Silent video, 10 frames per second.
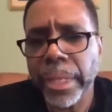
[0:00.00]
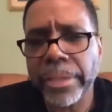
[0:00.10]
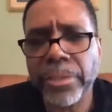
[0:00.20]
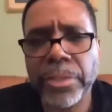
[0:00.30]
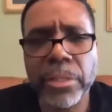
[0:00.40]

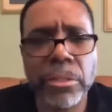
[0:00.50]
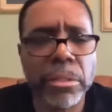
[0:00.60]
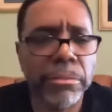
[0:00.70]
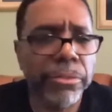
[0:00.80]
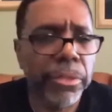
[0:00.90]
That
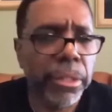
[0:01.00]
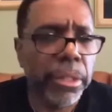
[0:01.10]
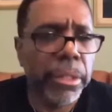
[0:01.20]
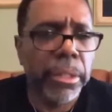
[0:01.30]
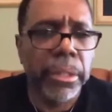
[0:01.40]
sense of
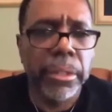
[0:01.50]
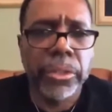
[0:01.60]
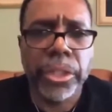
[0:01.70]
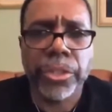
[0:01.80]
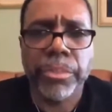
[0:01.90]

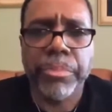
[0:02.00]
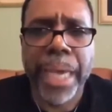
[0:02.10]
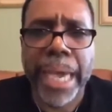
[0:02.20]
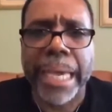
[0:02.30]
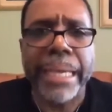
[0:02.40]
just
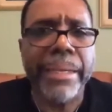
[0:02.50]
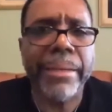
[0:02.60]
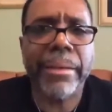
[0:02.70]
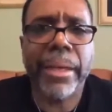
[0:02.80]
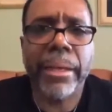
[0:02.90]

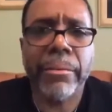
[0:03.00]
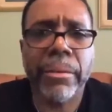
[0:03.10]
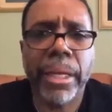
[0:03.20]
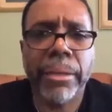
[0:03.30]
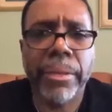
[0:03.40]
pain
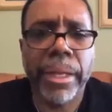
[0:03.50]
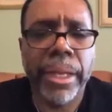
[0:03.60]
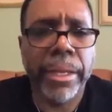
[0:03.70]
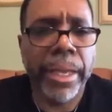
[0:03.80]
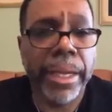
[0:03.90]
and and and,